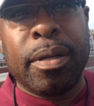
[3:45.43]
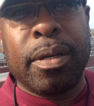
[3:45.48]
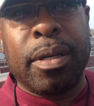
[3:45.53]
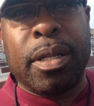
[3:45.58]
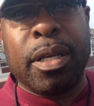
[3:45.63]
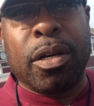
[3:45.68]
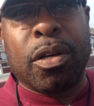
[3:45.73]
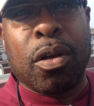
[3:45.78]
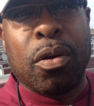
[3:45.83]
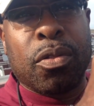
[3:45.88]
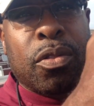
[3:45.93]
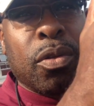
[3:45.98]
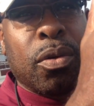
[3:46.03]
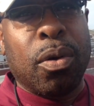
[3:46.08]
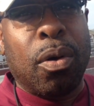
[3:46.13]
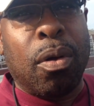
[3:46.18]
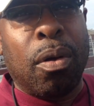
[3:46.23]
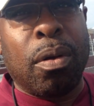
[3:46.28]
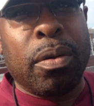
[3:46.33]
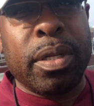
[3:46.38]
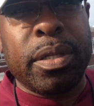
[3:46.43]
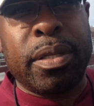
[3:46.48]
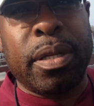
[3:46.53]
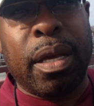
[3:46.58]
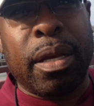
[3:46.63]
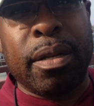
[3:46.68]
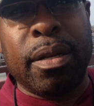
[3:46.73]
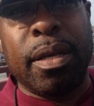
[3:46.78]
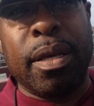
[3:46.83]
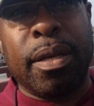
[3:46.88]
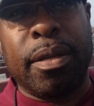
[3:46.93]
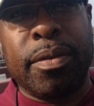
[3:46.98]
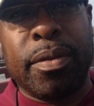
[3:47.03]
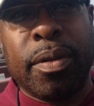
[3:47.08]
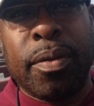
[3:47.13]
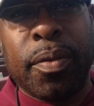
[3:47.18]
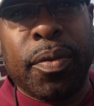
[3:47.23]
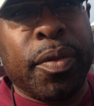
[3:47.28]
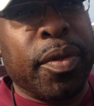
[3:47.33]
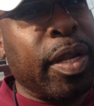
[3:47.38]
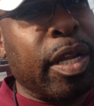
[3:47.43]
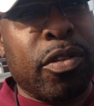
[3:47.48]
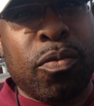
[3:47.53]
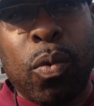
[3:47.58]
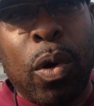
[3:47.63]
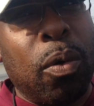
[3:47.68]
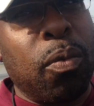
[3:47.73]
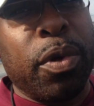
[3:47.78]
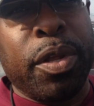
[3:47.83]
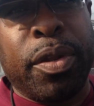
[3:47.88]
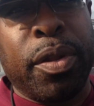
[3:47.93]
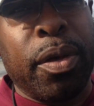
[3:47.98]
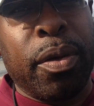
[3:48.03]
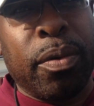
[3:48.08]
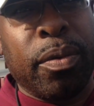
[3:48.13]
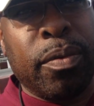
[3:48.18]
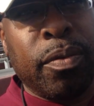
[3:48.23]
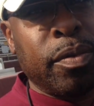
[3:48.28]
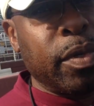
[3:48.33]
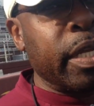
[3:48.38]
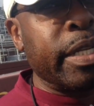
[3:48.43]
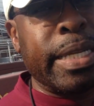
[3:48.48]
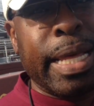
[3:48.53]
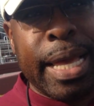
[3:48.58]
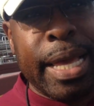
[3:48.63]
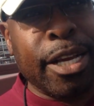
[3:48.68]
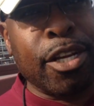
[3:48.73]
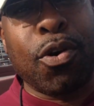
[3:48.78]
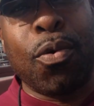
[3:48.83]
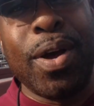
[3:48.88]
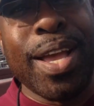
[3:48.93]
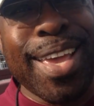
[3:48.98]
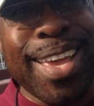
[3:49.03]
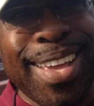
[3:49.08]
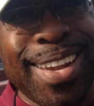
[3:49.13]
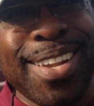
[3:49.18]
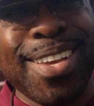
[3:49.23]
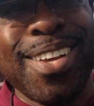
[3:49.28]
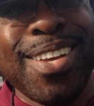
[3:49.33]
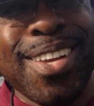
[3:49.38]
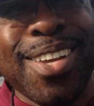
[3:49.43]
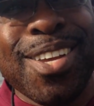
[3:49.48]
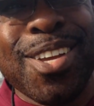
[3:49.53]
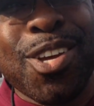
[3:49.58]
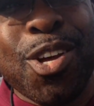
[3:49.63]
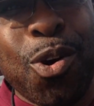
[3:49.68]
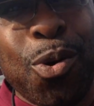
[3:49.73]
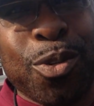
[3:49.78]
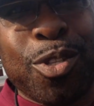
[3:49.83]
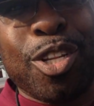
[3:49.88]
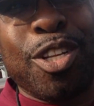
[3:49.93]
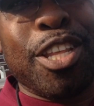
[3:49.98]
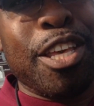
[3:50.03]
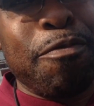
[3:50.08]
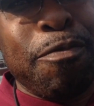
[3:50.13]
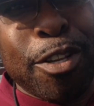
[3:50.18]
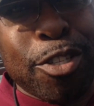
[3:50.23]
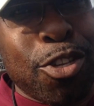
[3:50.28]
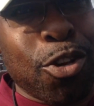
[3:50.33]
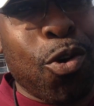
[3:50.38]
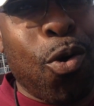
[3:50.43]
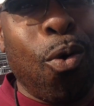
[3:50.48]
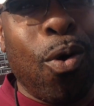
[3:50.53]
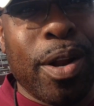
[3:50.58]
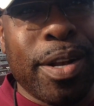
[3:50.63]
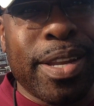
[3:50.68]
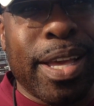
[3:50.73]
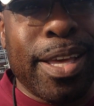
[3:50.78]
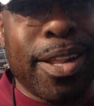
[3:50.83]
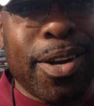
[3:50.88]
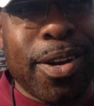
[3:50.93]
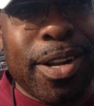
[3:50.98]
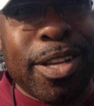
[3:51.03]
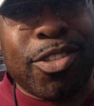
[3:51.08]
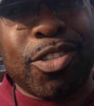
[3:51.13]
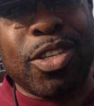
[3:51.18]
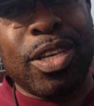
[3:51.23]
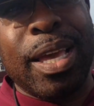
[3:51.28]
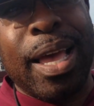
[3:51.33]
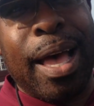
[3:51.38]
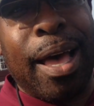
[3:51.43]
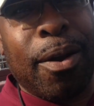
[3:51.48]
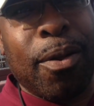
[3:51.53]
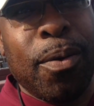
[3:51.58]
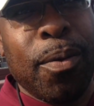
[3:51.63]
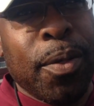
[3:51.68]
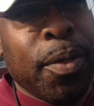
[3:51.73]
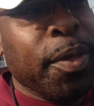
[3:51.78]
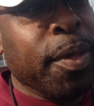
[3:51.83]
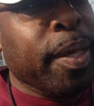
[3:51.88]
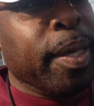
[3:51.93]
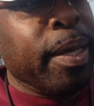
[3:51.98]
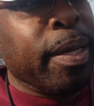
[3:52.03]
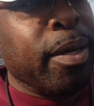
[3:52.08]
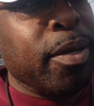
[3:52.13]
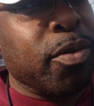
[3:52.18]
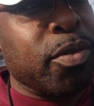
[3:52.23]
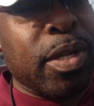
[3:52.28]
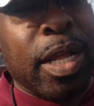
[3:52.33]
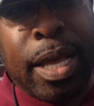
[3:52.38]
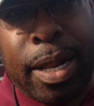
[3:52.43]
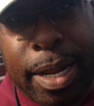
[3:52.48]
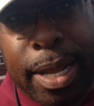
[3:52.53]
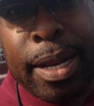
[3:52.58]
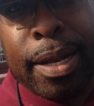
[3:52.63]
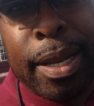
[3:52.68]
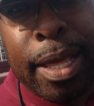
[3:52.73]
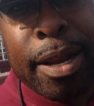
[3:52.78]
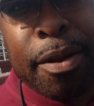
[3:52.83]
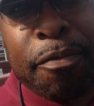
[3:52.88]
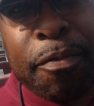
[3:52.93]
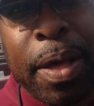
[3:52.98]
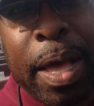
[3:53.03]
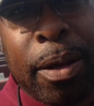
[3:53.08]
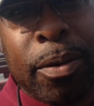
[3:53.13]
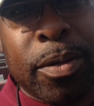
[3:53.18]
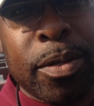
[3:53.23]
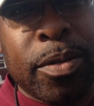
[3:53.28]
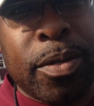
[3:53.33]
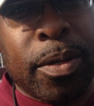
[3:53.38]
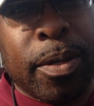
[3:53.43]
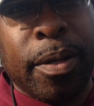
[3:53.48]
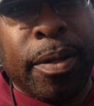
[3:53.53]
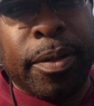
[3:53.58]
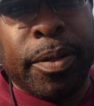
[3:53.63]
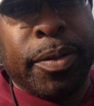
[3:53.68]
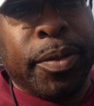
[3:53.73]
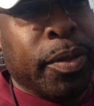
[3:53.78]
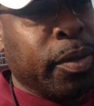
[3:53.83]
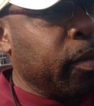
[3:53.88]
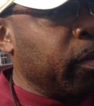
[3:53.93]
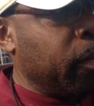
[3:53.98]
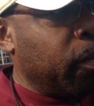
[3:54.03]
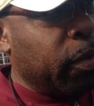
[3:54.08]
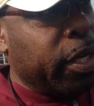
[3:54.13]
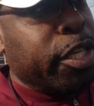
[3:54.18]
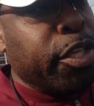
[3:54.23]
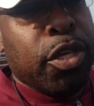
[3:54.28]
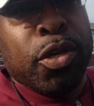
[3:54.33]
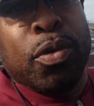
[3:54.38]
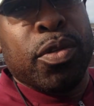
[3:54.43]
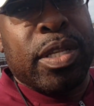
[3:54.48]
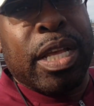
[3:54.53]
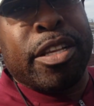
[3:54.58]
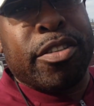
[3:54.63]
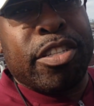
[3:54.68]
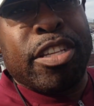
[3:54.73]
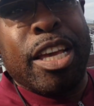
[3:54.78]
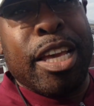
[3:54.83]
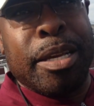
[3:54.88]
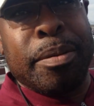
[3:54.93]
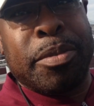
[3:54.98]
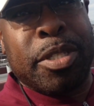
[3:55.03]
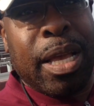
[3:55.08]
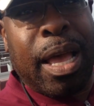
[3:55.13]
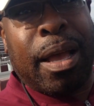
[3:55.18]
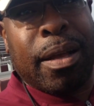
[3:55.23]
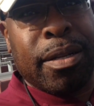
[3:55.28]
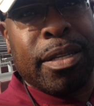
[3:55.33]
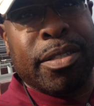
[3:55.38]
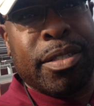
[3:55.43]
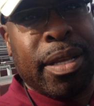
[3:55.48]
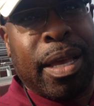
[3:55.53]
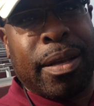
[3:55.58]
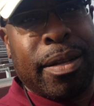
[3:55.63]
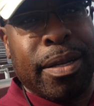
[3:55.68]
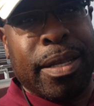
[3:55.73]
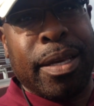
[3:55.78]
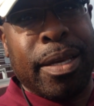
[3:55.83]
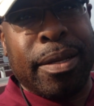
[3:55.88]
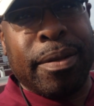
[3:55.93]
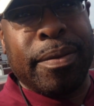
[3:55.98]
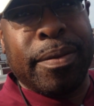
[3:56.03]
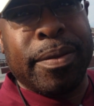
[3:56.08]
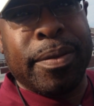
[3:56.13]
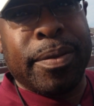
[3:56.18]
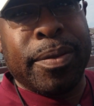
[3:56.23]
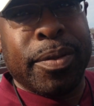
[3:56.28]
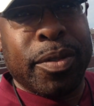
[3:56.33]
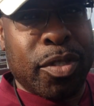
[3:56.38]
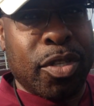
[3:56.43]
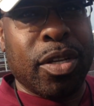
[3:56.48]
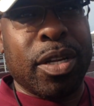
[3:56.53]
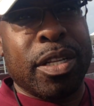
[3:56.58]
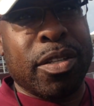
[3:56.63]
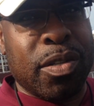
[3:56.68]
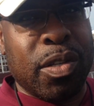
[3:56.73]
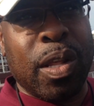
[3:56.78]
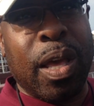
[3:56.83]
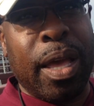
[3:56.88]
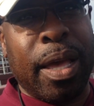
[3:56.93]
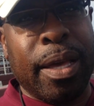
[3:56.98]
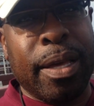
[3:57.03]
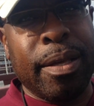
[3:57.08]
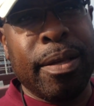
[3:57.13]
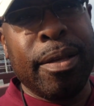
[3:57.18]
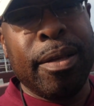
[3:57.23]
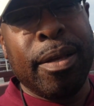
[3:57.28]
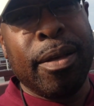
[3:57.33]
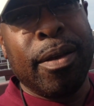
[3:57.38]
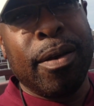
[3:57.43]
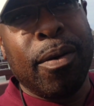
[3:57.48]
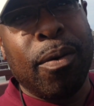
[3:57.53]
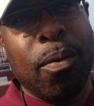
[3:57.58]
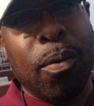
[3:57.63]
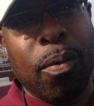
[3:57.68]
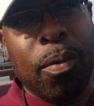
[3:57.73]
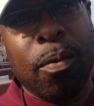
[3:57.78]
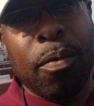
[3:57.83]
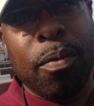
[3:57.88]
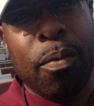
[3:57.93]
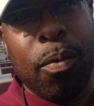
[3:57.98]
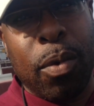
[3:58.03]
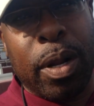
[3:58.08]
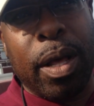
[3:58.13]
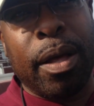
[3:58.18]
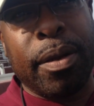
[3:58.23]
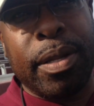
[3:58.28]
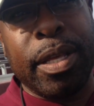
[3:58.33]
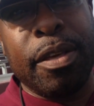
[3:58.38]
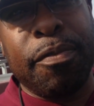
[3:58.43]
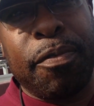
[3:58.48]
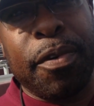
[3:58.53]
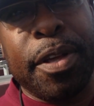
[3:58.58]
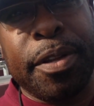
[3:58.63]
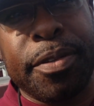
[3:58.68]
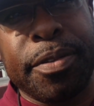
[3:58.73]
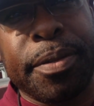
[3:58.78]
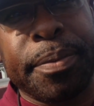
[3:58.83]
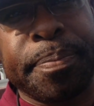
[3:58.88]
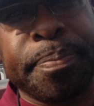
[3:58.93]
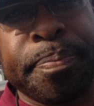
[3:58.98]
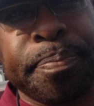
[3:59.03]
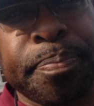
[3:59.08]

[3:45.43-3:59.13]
and he'll go through all the technique. And that's what we do. And Dan Quinn, who was a defensive coordinator at Seattle, who's now at Atlanta Falcons, we use that same tackling technique to this day with our defense.